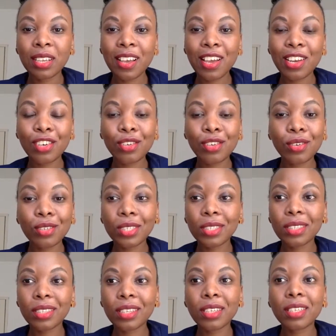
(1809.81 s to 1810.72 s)
And you
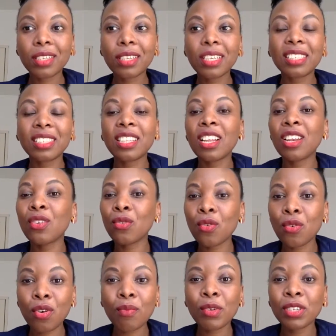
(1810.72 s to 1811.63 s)
notice that it's the
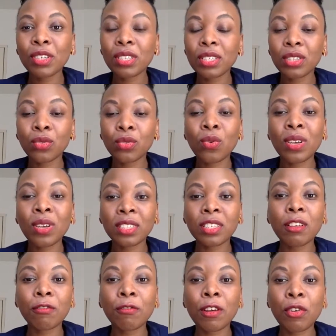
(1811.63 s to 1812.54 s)
local communities who are
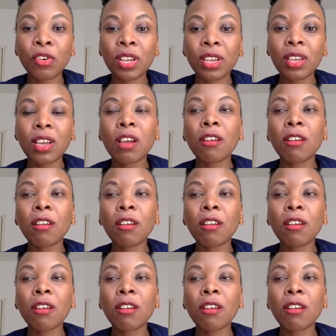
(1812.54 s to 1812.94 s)
suffering